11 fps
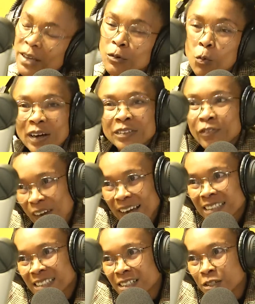And what
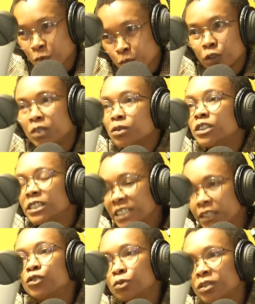factors would
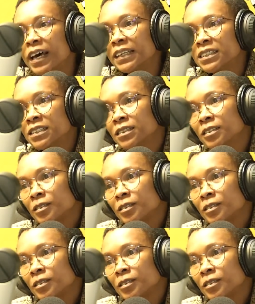lead to that?